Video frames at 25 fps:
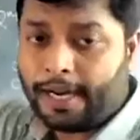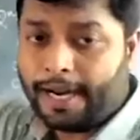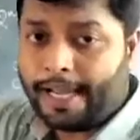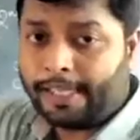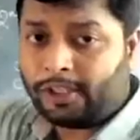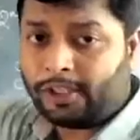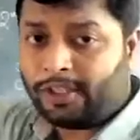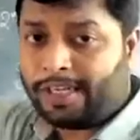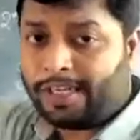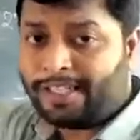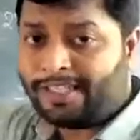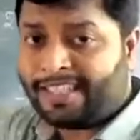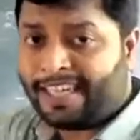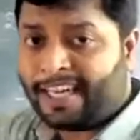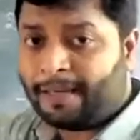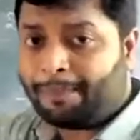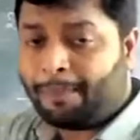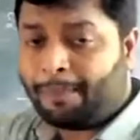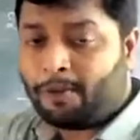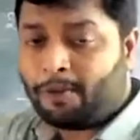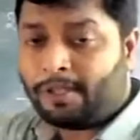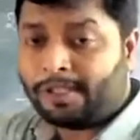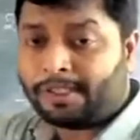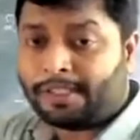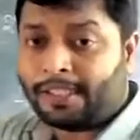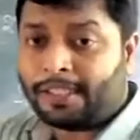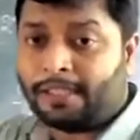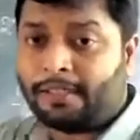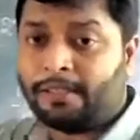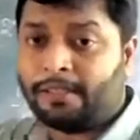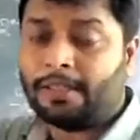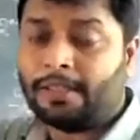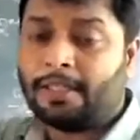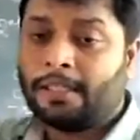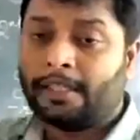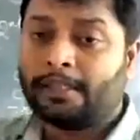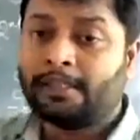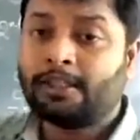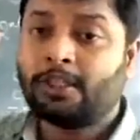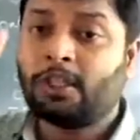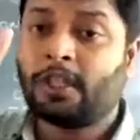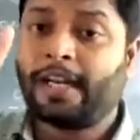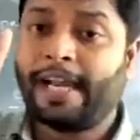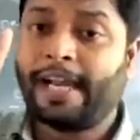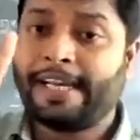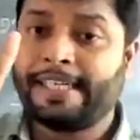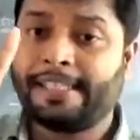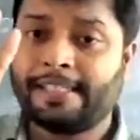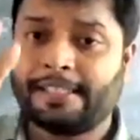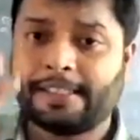can exchange their position
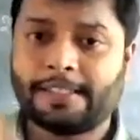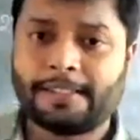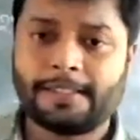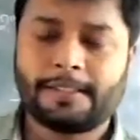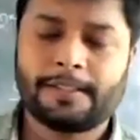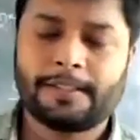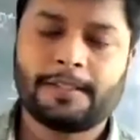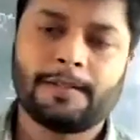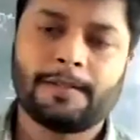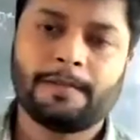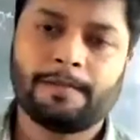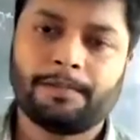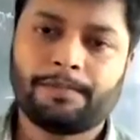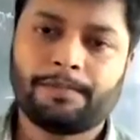thrice.